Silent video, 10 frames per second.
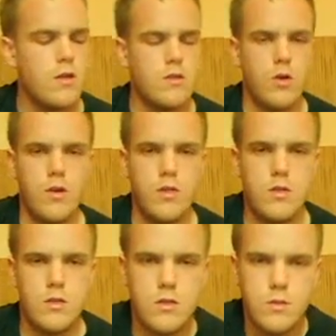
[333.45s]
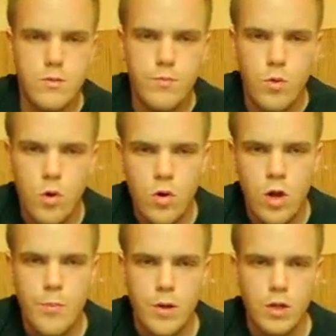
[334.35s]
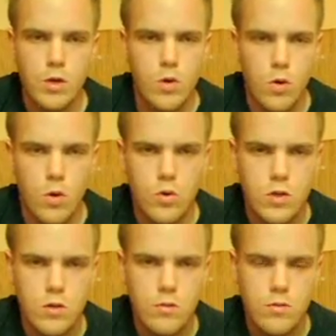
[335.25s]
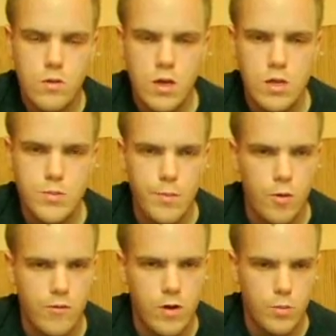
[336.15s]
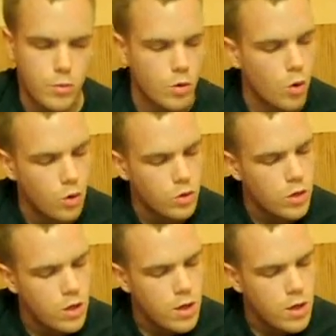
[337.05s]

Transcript: so it's more an opening chord. It's a bit more of an open chord.